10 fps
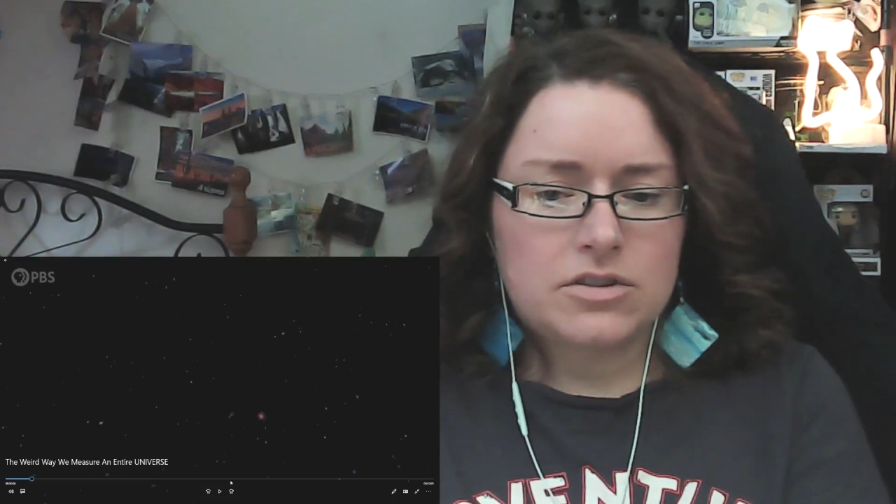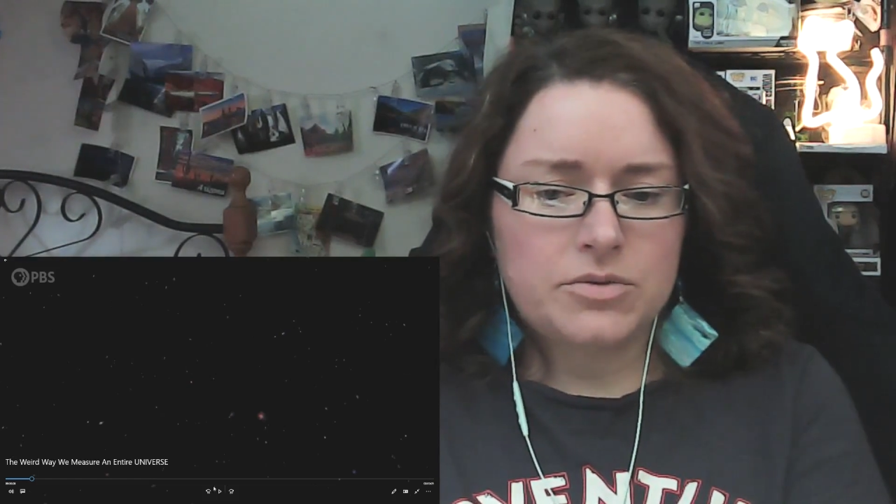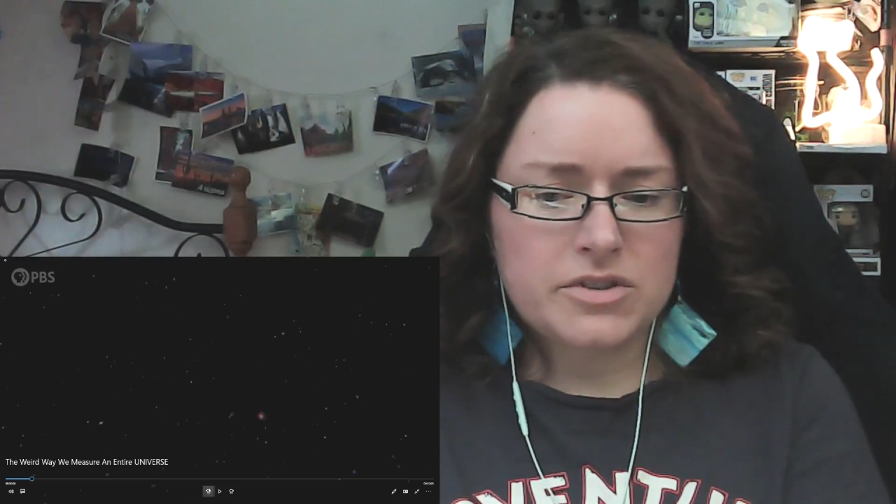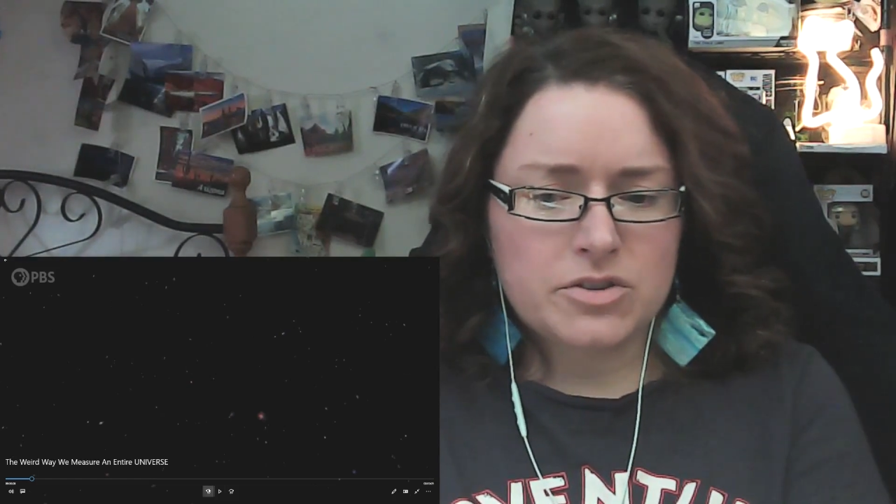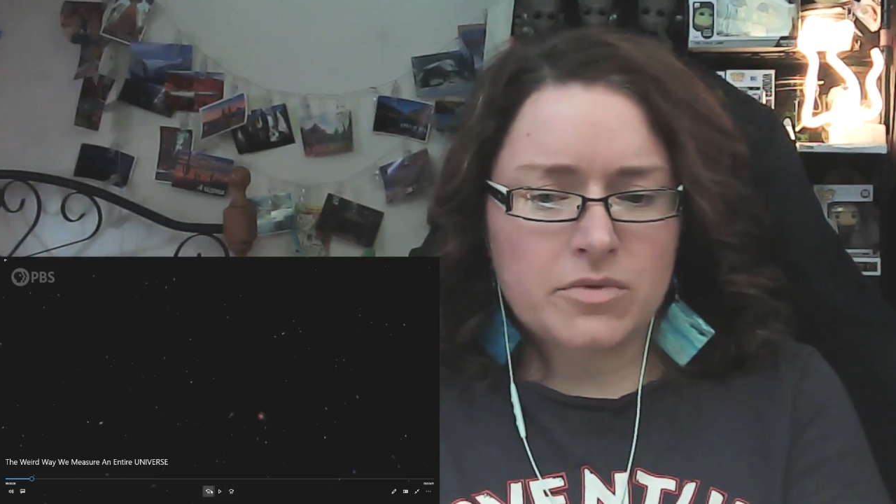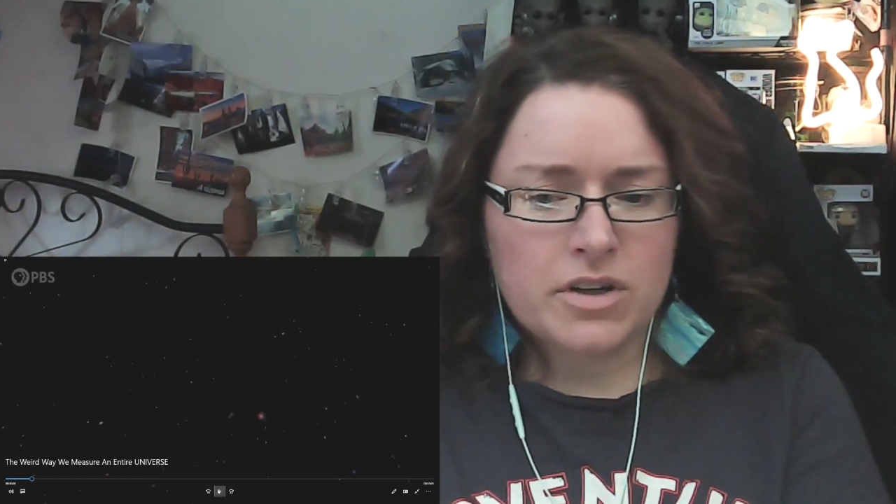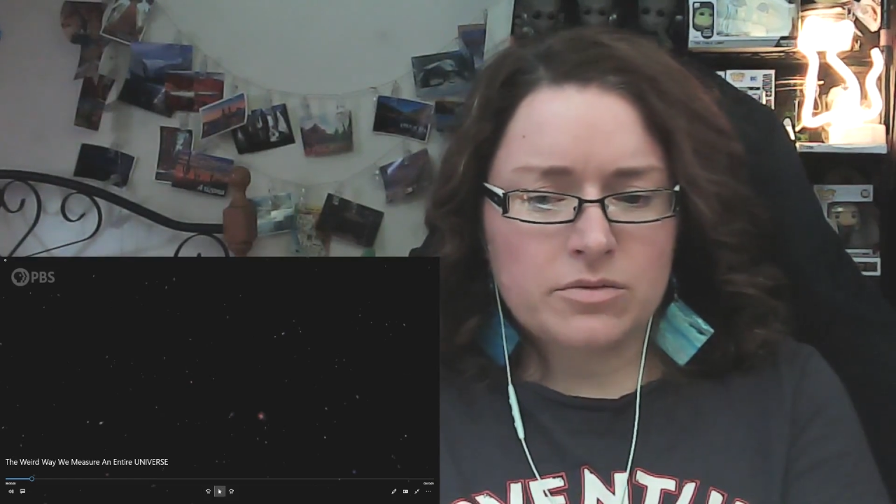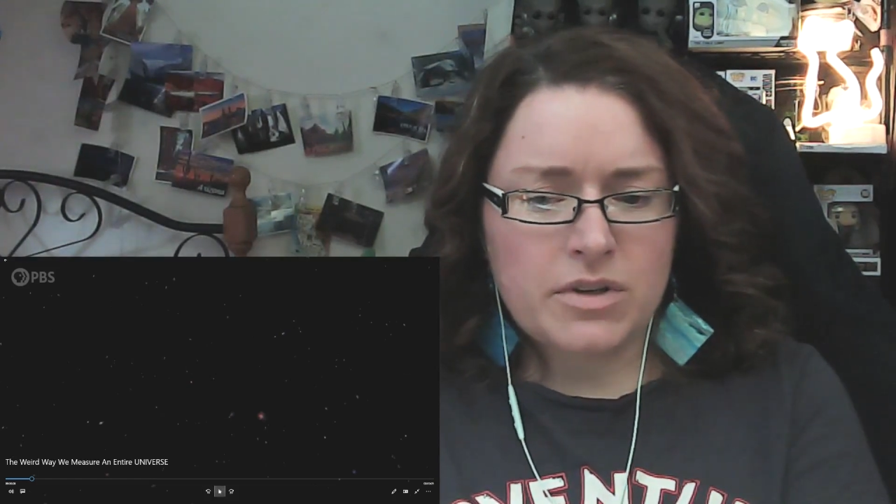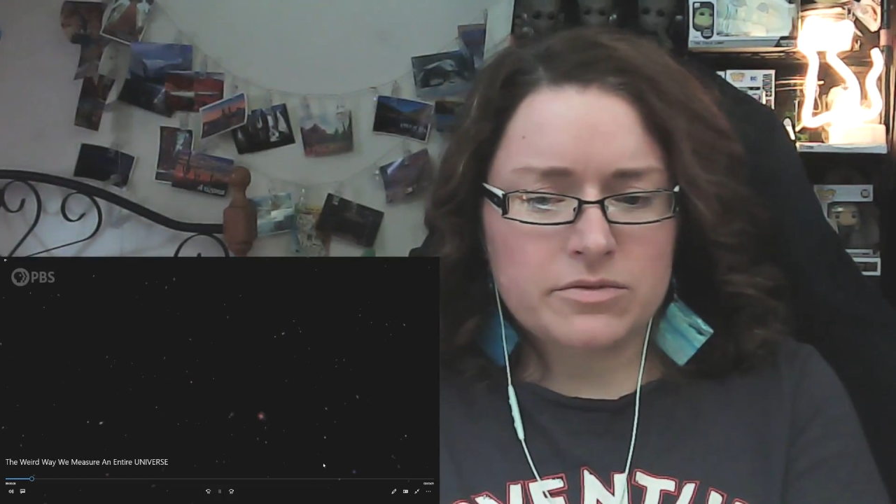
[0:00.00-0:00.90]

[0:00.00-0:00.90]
There was some kind of